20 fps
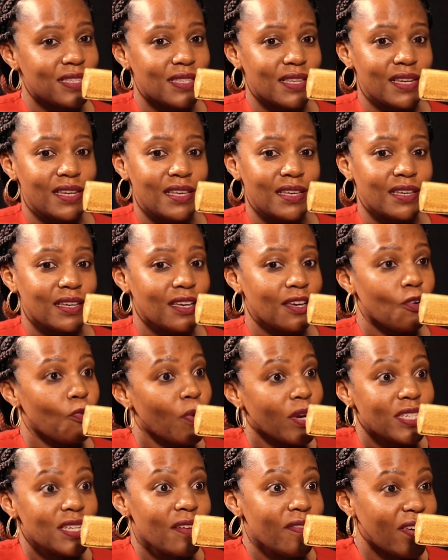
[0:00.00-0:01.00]
selling
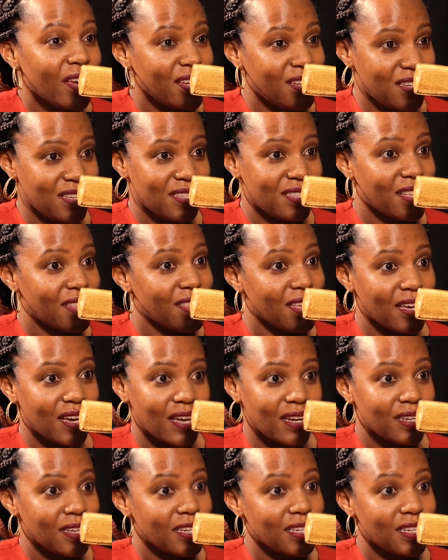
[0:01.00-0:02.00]
whatever it is that they
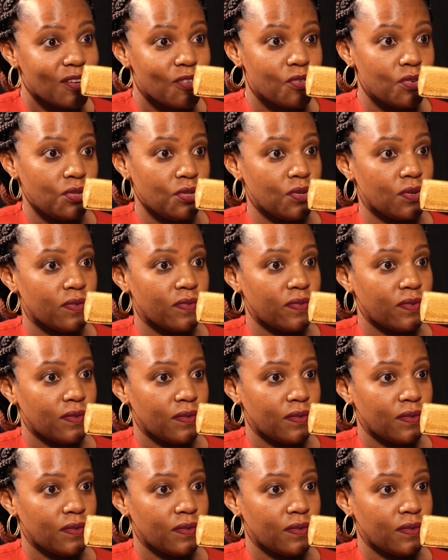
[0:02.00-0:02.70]
can get a hold of